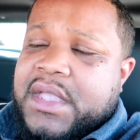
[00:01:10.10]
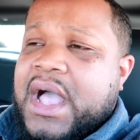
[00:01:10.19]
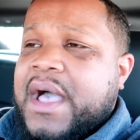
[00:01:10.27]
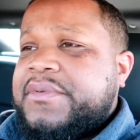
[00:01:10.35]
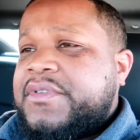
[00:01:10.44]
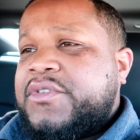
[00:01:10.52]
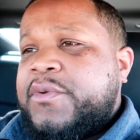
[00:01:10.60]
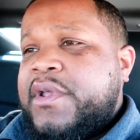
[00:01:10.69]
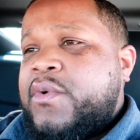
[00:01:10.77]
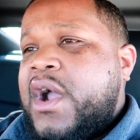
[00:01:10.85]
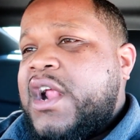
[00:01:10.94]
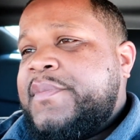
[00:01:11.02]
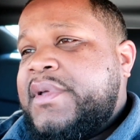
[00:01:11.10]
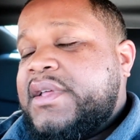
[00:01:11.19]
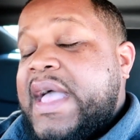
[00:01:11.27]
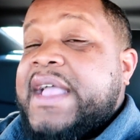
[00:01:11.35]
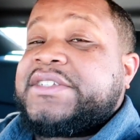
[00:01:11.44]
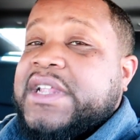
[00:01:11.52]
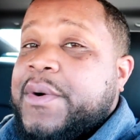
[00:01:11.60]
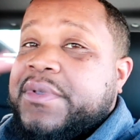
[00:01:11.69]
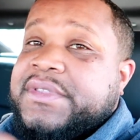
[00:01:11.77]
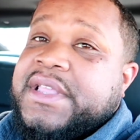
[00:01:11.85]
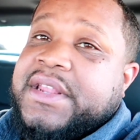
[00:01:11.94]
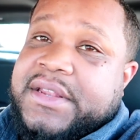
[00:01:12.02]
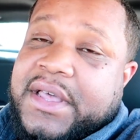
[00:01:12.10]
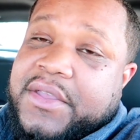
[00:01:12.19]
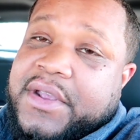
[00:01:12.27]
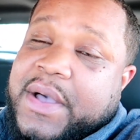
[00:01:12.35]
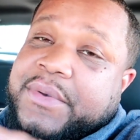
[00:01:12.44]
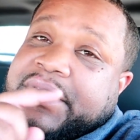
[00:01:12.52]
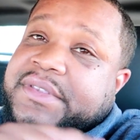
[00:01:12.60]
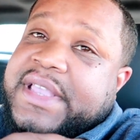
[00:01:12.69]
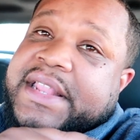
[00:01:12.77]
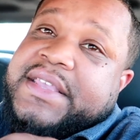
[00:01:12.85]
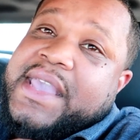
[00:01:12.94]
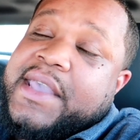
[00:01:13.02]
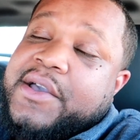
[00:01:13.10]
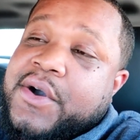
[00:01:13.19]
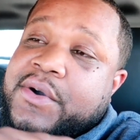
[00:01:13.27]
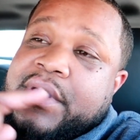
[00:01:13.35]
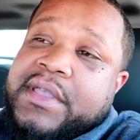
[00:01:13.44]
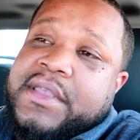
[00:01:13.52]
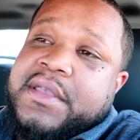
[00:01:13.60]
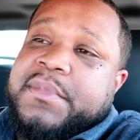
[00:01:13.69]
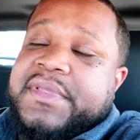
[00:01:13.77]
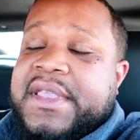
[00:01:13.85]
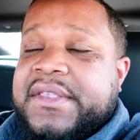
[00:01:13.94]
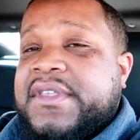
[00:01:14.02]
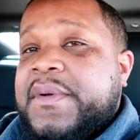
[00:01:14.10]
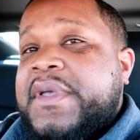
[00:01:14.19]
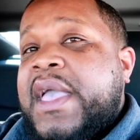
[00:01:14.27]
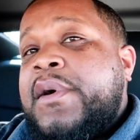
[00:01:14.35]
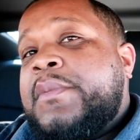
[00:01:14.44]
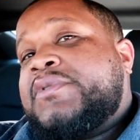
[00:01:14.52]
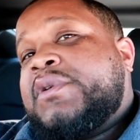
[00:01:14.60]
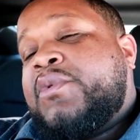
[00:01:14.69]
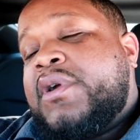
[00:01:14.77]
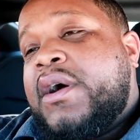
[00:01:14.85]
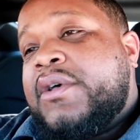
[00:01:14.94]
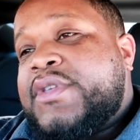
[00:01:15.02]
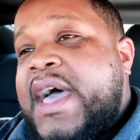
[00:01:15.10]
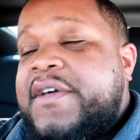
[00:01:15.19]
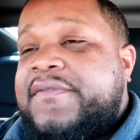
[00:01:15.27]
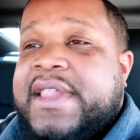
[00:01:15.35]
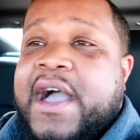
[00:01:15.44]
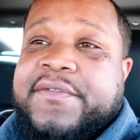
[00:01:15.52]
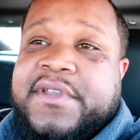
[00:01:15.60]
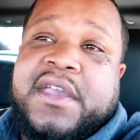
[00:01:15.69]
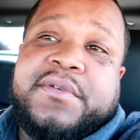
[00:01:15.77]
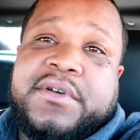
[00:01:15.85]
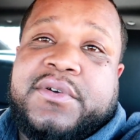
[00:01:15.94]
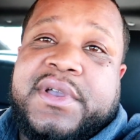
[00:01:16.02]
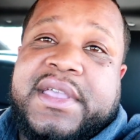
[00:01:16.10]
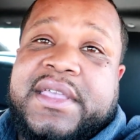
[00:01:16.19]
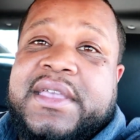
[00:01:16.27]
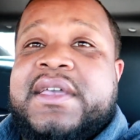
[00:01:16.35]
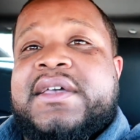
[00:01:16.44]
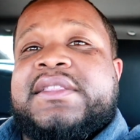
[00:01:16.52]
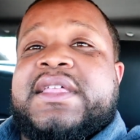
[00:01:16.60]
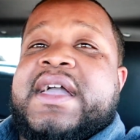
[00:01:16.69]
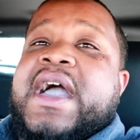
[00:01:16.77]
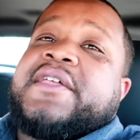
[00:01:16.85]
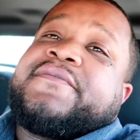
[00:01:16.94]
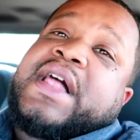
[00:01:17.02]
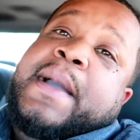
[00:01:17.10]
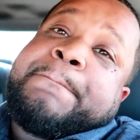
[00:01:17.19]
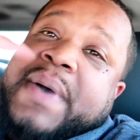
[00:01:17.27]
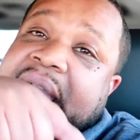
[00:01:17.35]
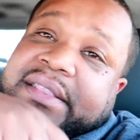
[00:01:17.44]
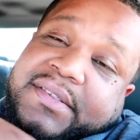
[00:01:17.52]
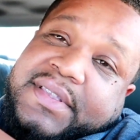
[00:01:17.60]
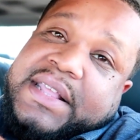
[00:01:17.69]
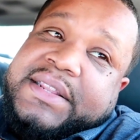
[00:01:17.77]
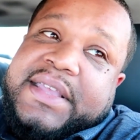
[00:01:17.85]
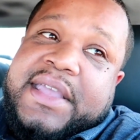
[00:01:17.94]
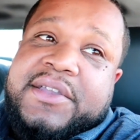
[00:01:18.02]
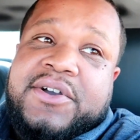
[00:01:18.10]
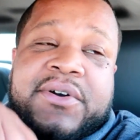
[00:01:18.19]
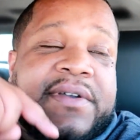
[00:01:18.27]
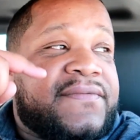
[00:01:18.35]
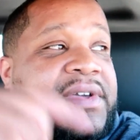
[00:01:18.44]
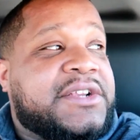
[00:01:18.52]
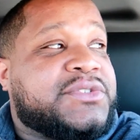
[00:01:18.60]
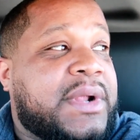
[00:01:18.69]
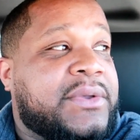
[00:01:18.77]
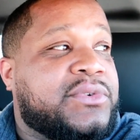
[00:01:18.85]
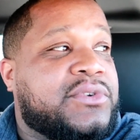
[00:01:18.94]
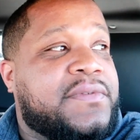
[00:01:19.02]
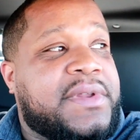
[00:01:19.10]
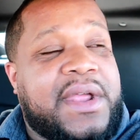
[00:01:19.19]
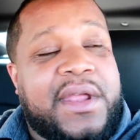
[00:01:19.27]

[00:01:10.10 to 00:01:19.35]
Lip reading: obviously so required me to, actually I was in San Diego, but then something came up somewhere else. I had to fly over here real quick, then I got to fly back to San Diego and finish what I was doing over